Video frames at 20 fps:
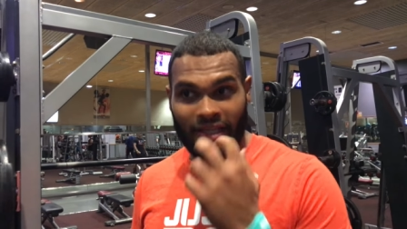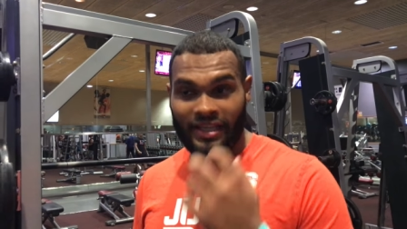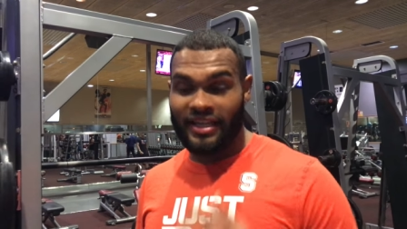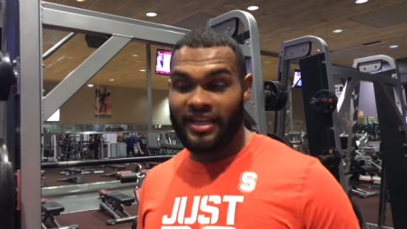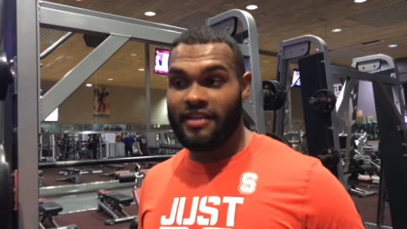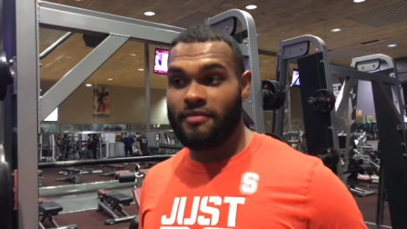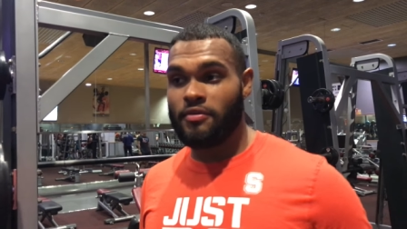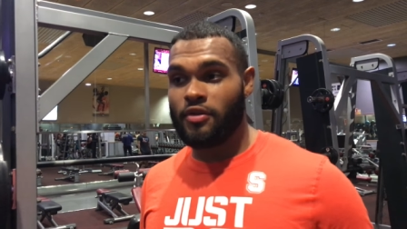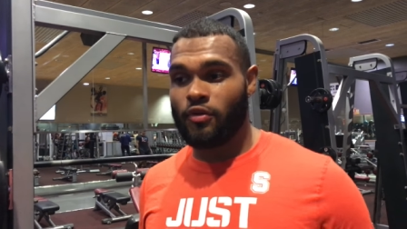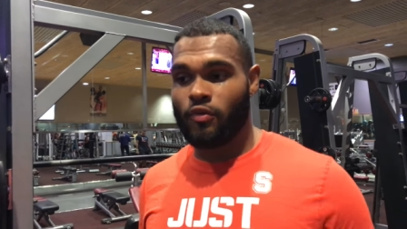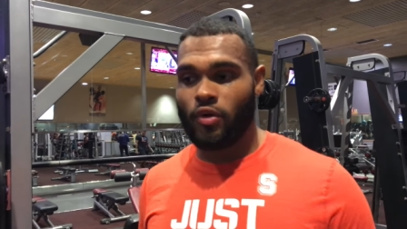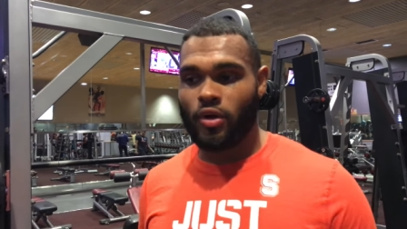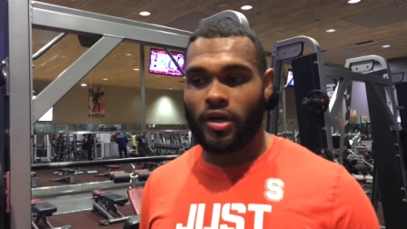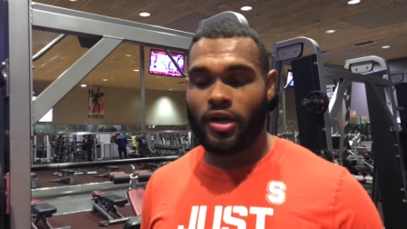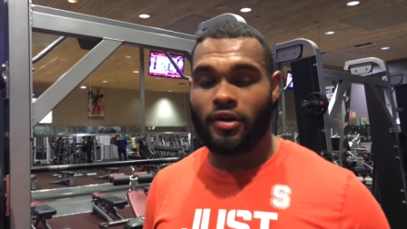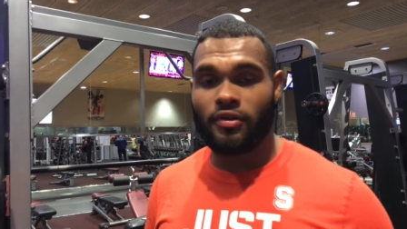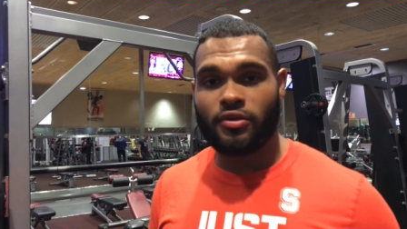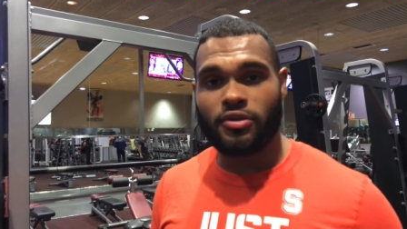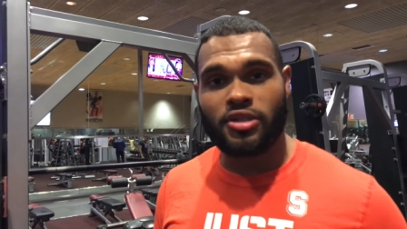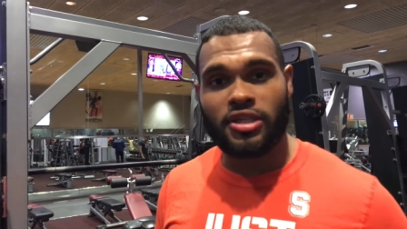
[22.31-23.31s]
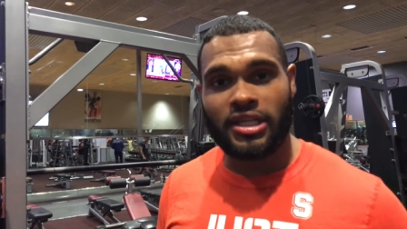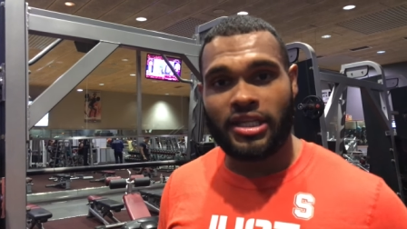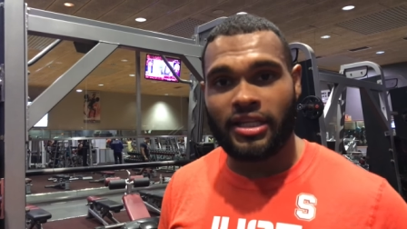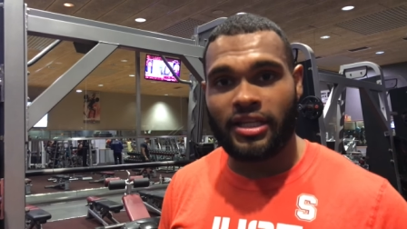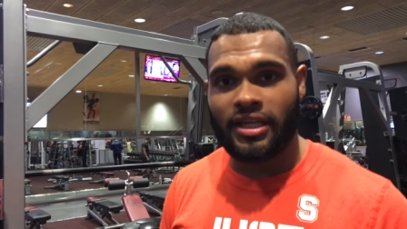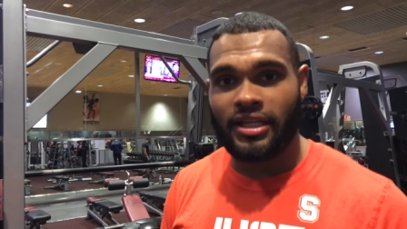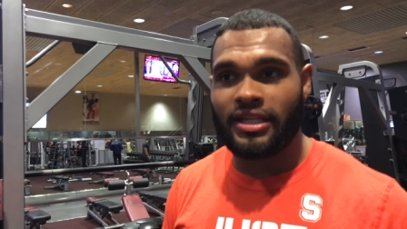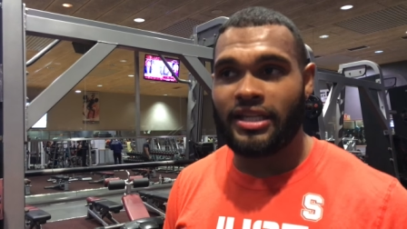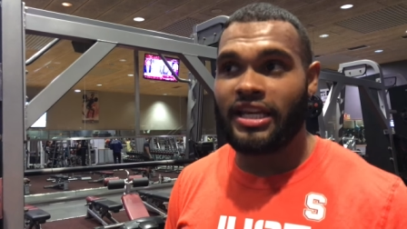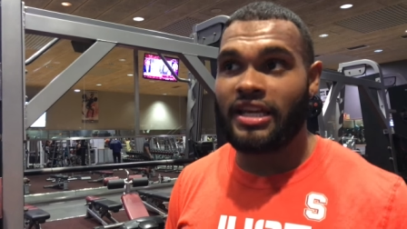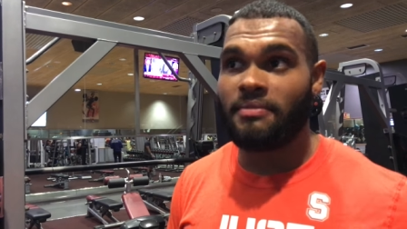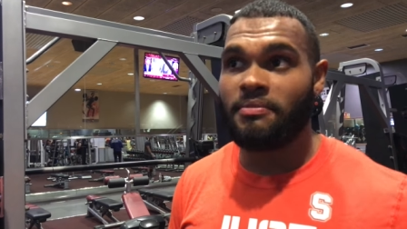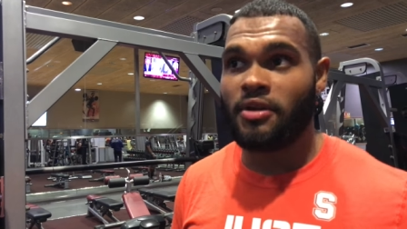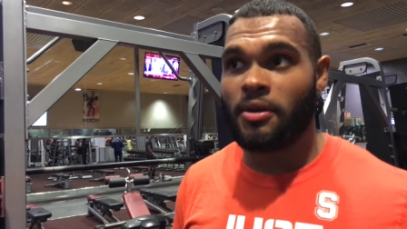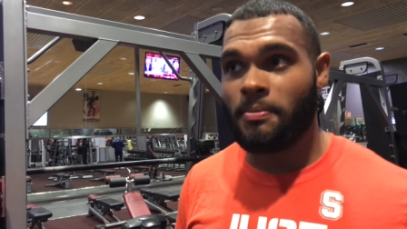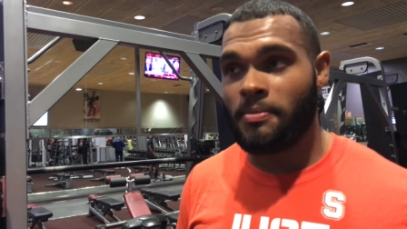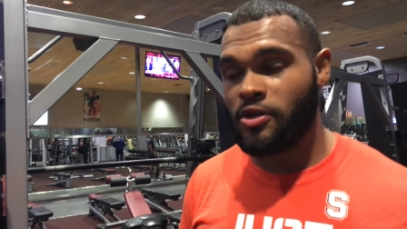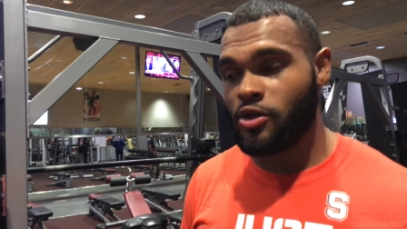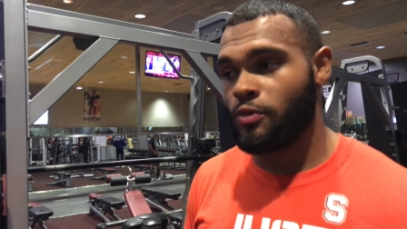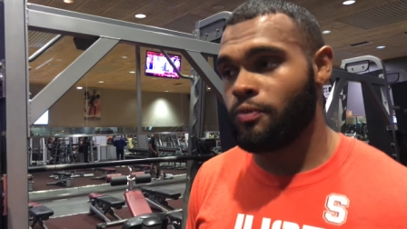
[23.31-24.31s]
He gave me a workout routine and he gave
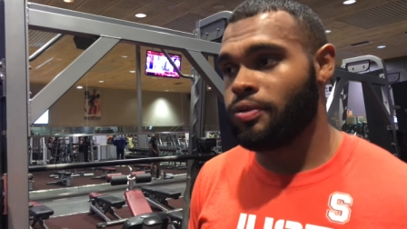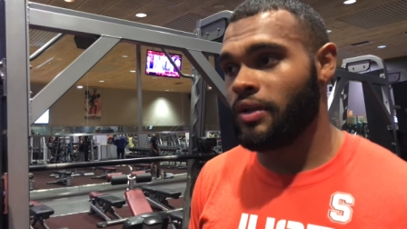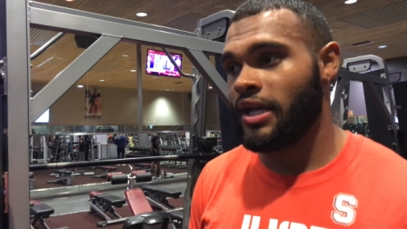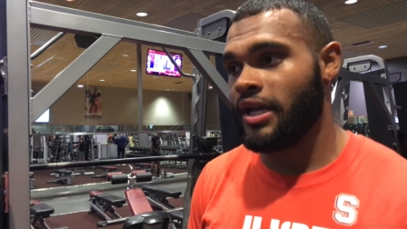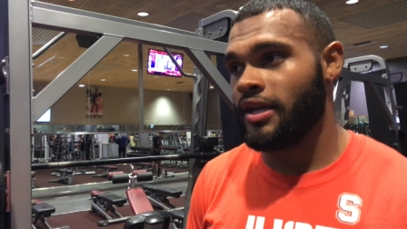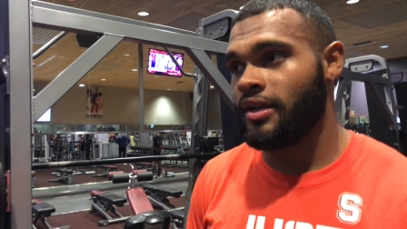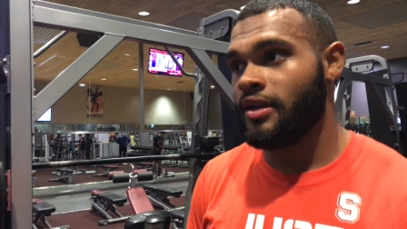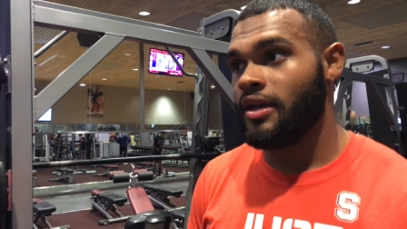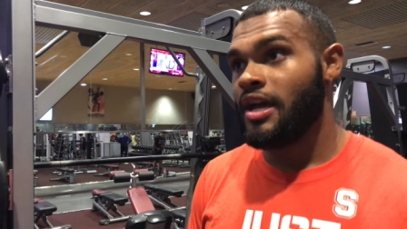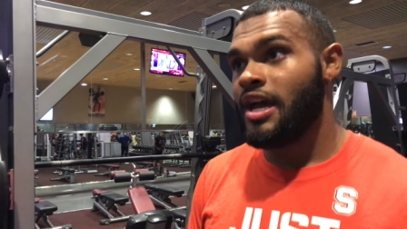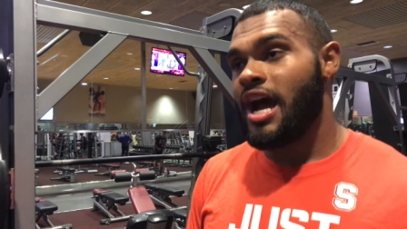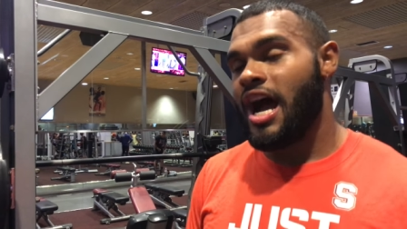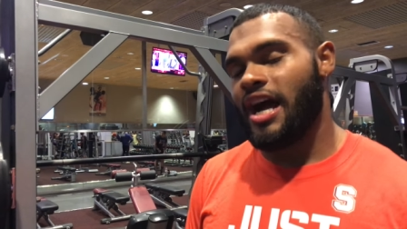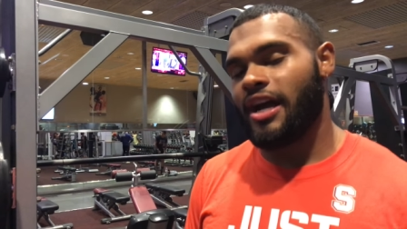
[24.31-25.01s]
me a meal plan.